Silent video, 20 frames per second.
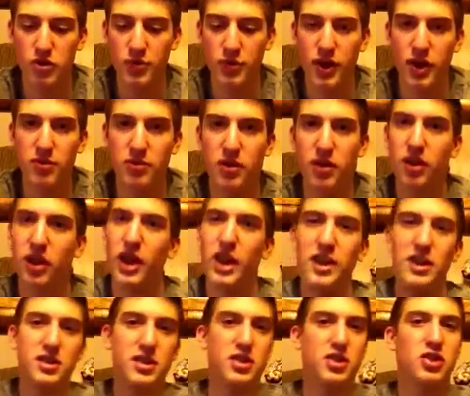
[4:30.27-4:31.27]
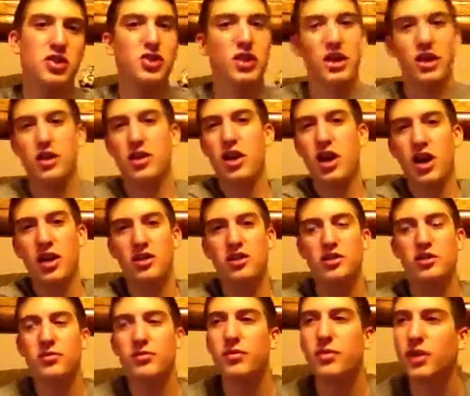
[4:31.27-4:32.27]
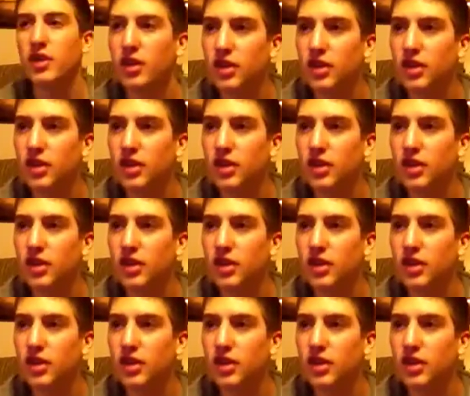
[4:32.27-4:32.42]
pick up their legs and just toss them,